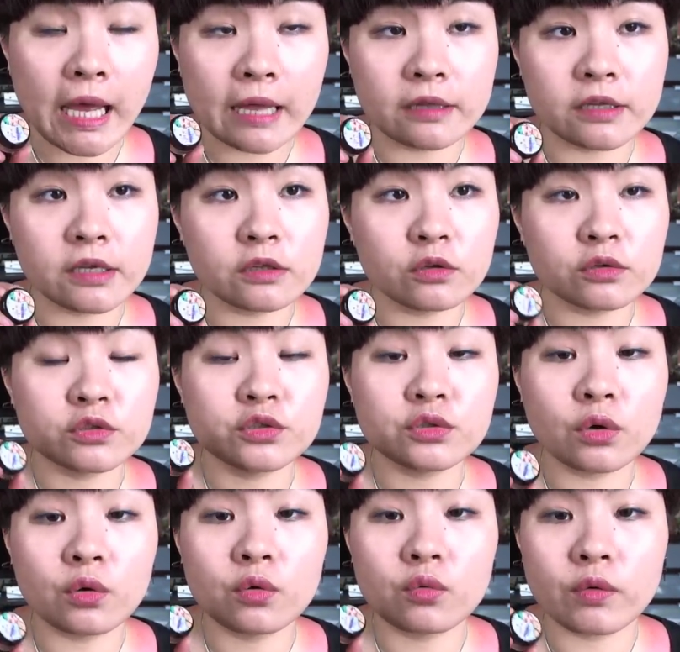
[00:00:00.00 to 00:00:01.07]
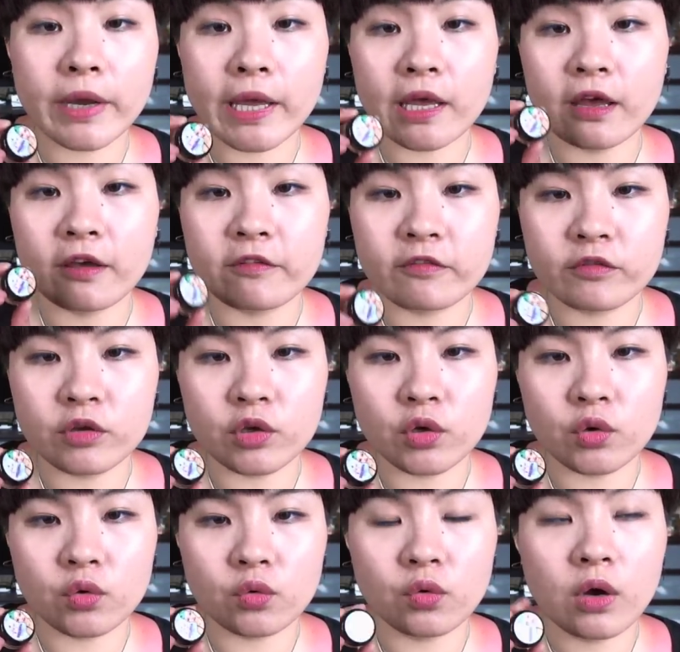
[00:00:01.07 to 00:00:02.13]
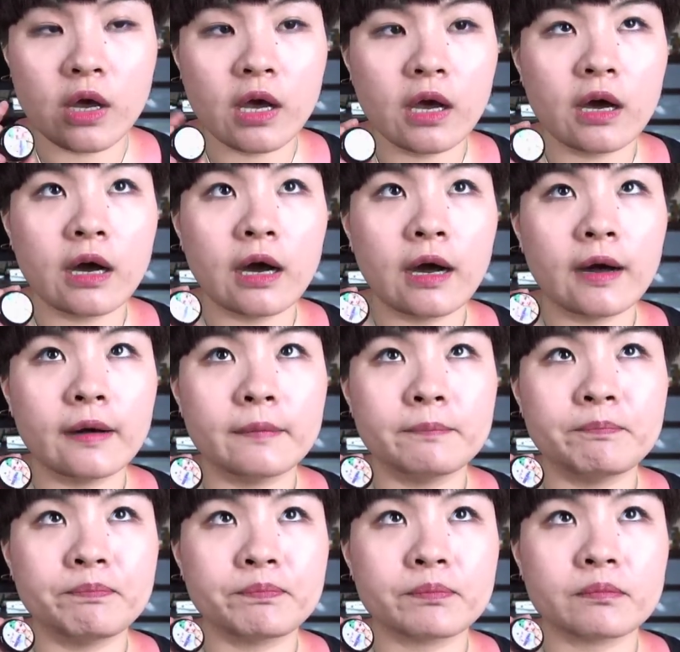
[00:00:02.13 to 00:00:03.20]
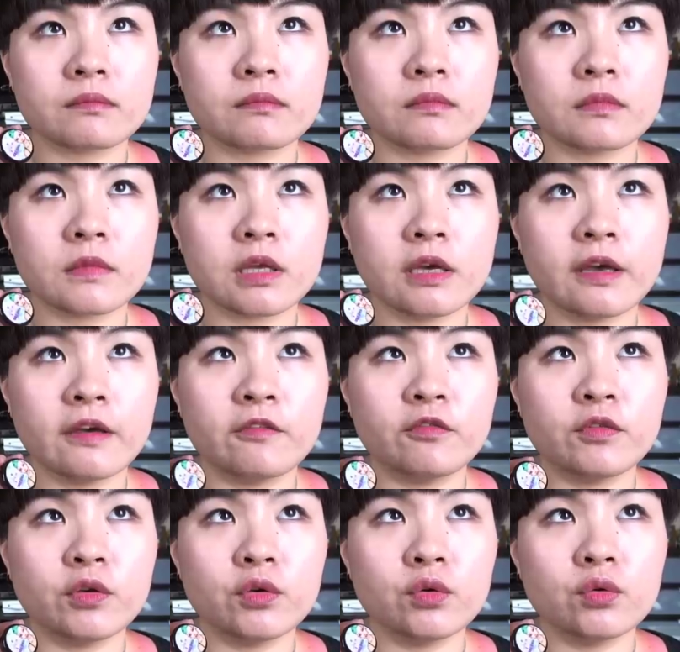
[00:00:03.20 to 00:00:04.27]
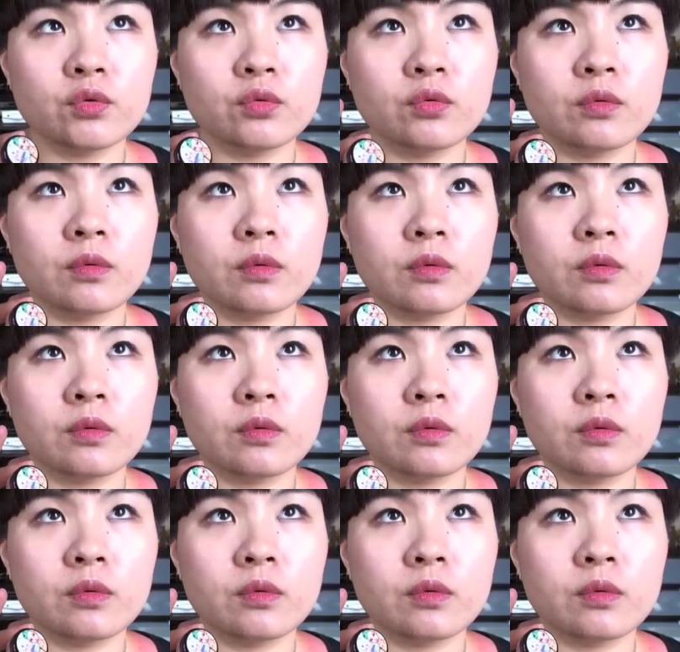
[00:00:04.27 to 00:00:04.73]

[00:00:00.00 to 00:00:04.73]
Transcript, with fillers: and they look so great if you um, if you